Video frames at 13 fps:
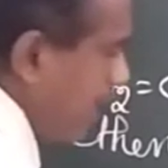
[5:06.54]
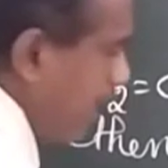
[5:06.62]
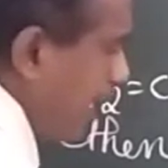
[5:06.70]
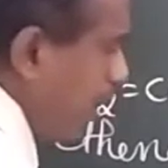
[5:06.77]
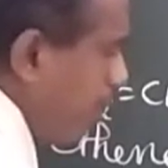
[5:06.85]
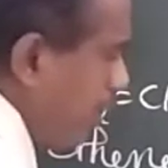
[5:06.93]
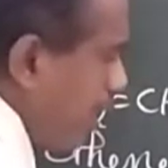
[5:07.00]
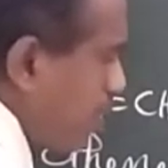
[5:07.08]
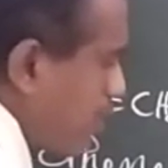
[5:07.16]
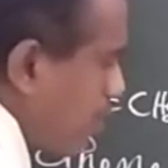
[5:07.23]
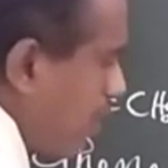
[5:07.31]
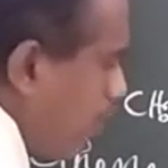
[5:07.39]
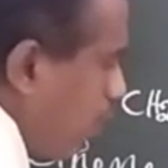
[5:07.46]

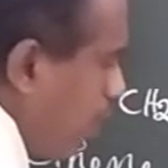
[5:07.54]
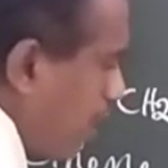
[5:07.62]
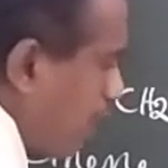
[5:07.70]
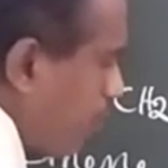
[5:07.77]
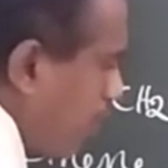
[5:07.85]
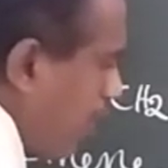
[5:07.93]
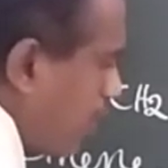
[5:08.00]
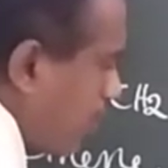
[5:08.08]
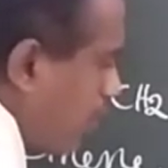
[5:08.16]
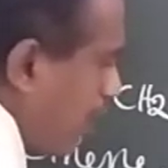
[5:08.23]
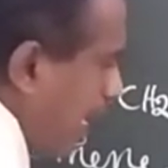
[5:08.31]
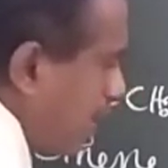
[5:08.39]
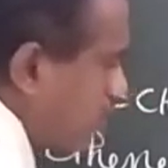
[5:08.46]
elimination of water
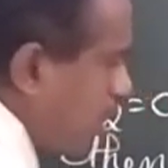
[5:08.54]
molecule has